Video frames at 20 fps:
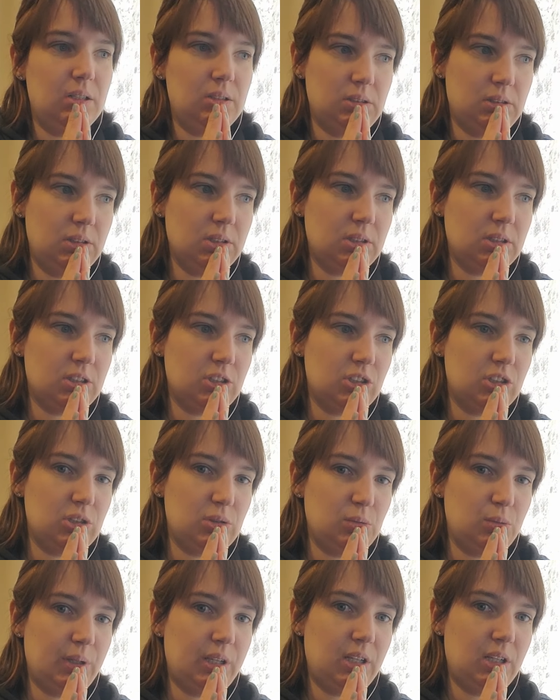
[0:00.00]
Gosh,
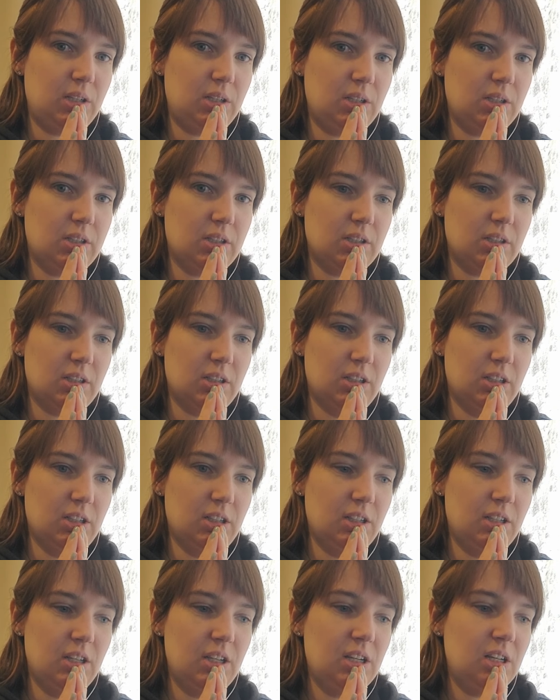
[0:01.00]
it's weird.
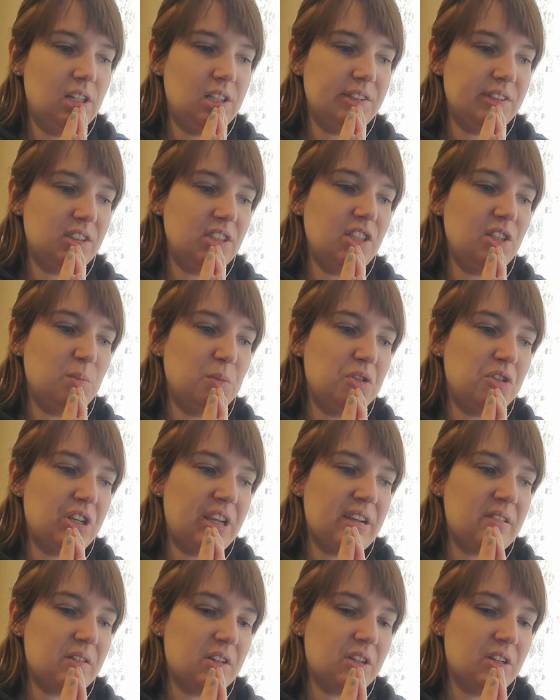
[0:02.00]
Listening to music
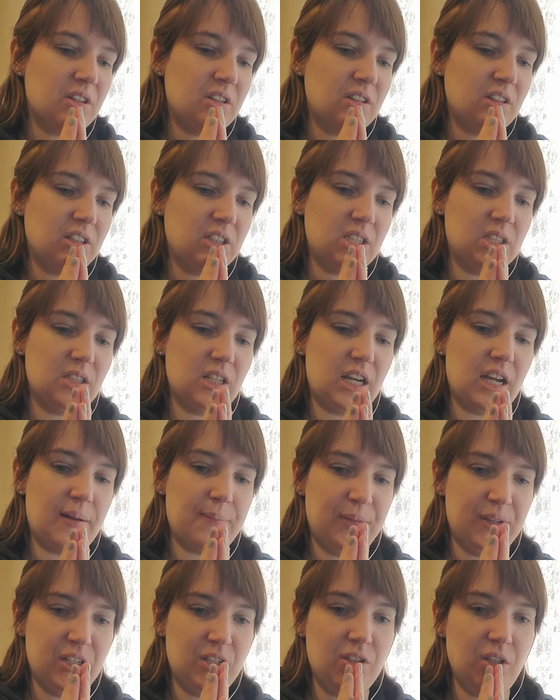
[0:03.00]
you haven't heard in a long
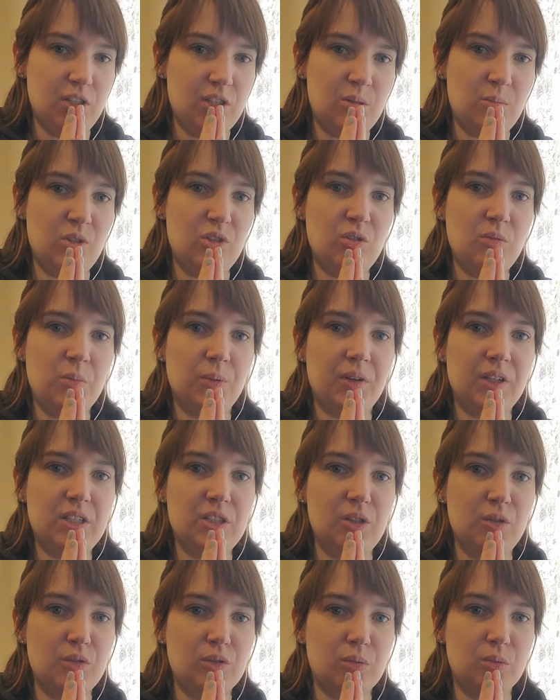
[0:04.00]
time that you used to be super
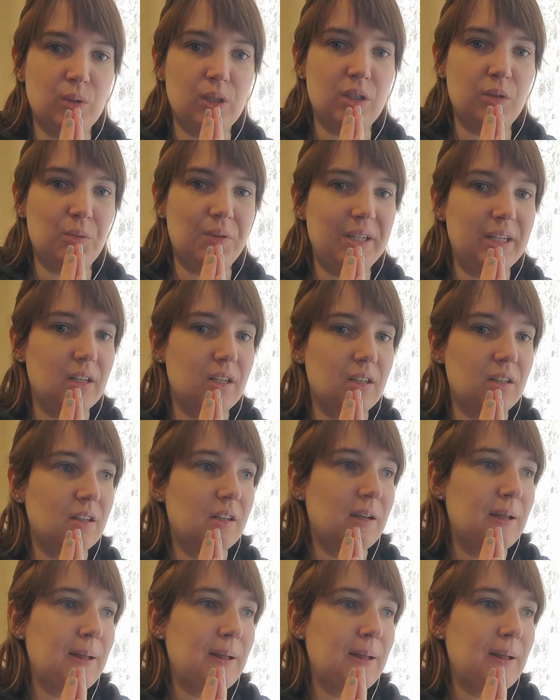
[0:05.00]
into is really weird.